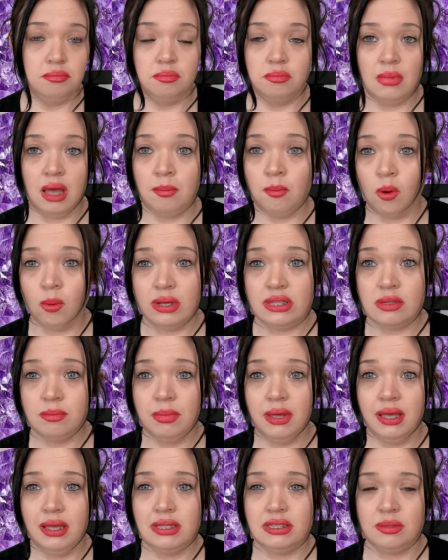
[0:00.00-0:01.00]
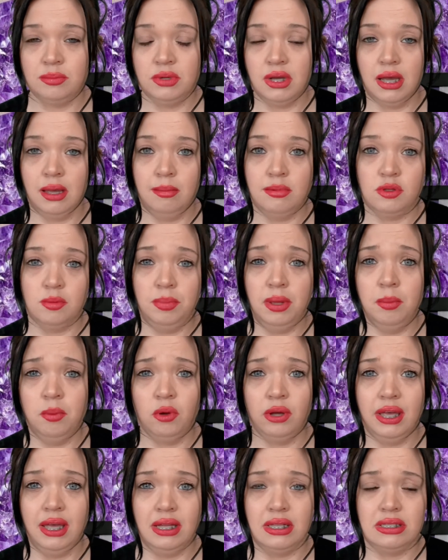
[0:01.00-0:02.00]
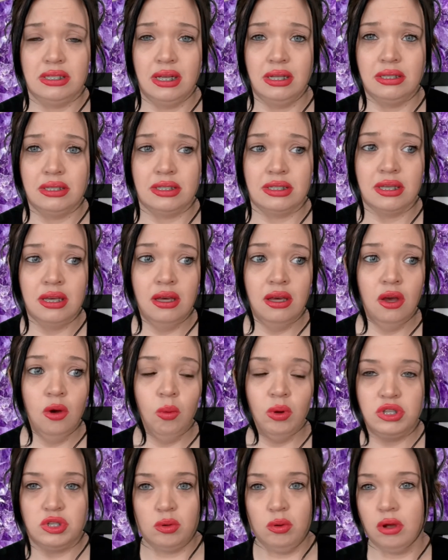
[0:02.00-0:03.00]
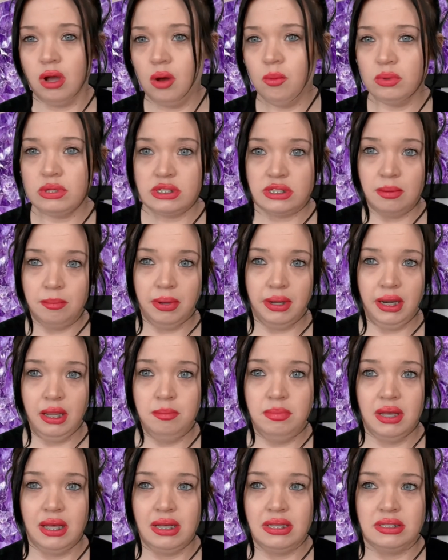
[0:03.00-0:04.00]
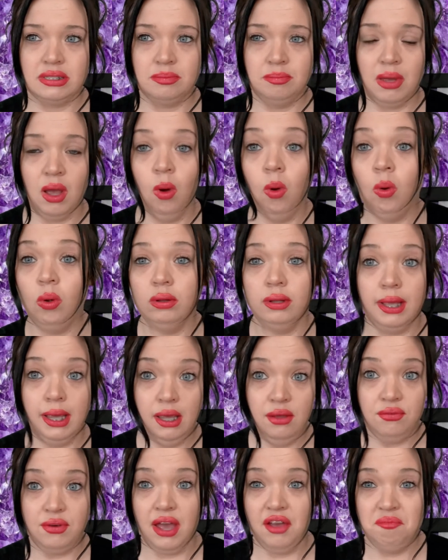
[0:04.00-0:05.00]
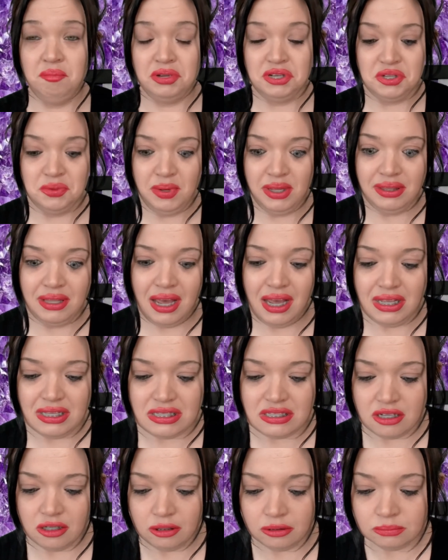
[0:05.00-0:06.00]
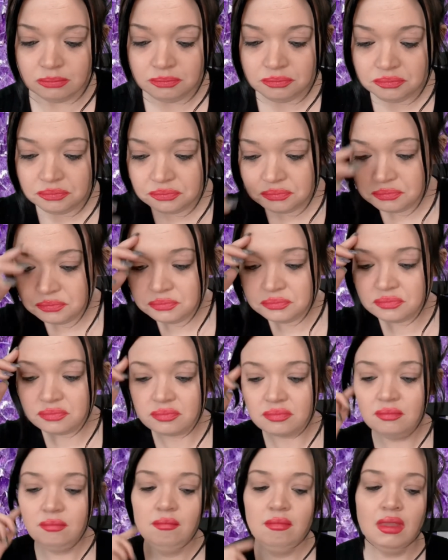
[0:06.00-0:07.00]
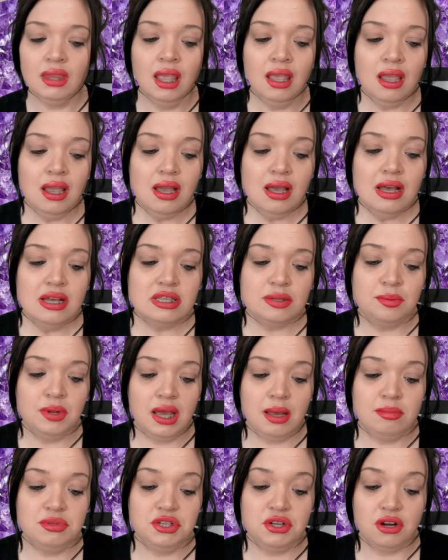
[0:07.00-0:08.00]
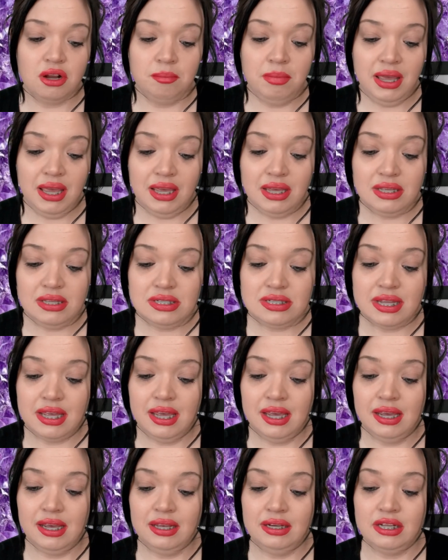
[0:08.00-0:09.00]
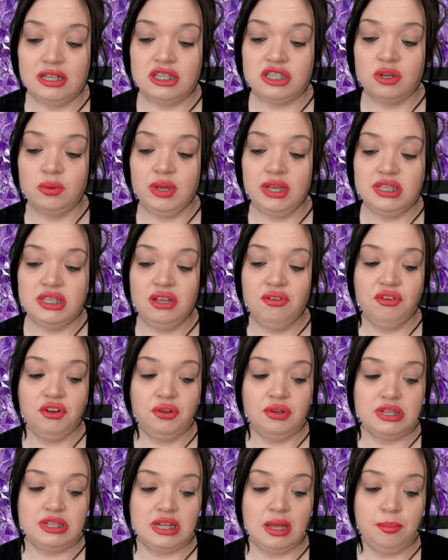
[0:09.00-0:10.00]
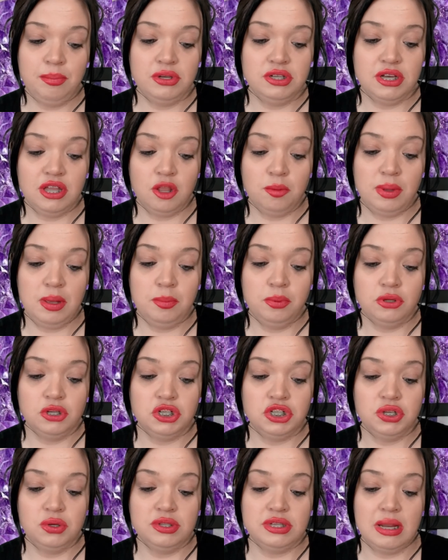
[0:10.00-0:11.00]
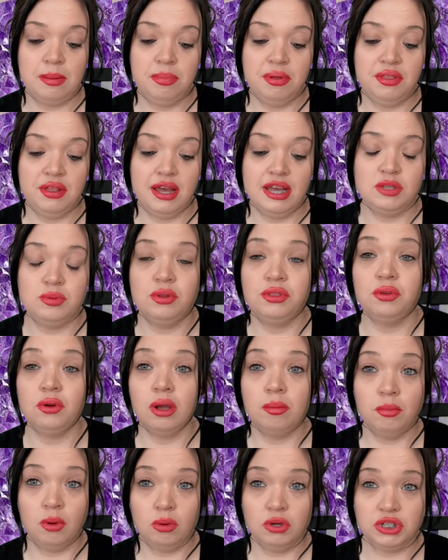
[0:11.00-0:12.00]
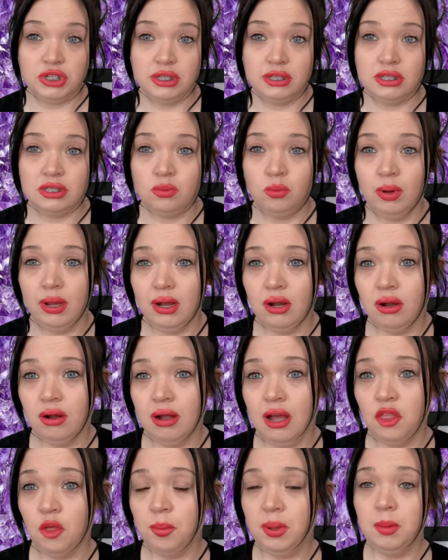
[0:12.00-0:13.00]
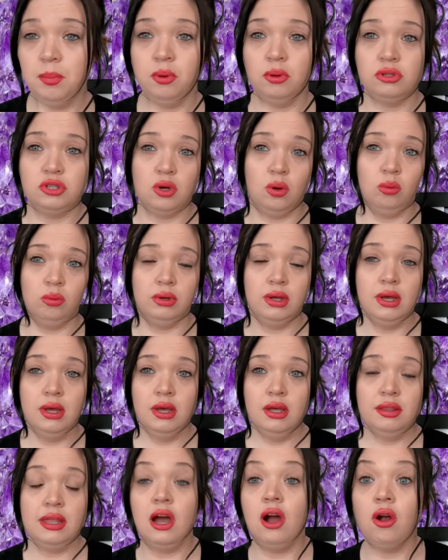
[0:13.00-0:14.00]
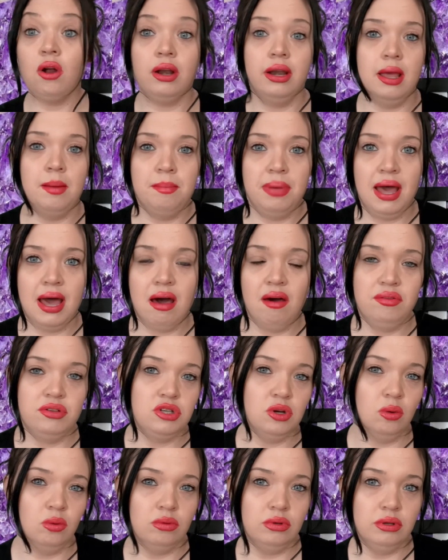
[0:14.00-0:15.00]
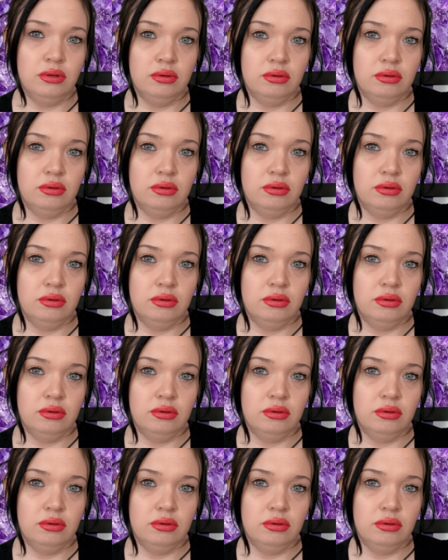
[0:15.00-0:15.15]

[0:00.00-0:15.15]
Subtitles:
always amazed sometimes when people can't sense what's going on with somebody, because my whole life I've been doing that. So sometimes you're amazed and it's so easy for you to step into other people's shoes and empathize with their emotions, where other people don't, that aren't an empath, don't